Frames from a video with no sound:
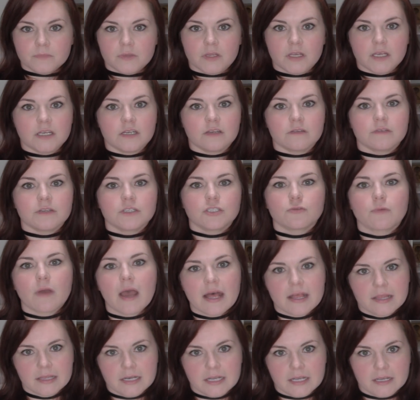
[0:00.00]

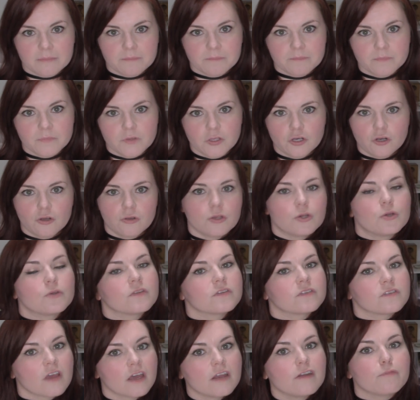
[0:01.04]
individuality. You know, you're the
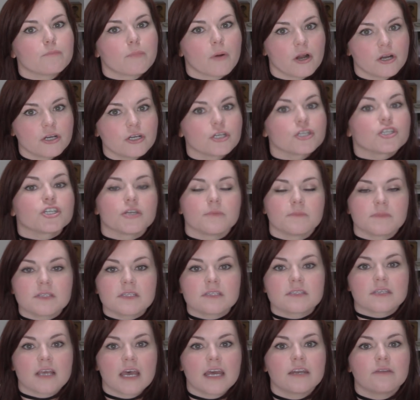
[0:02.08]
sign of partnerships, the
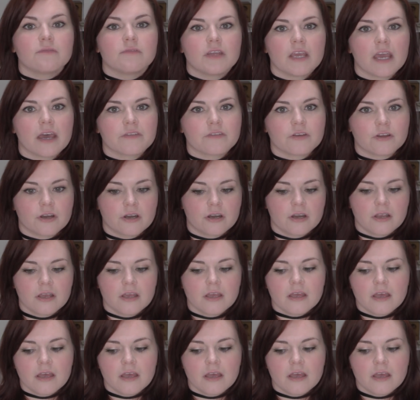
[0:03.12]
sign of the other.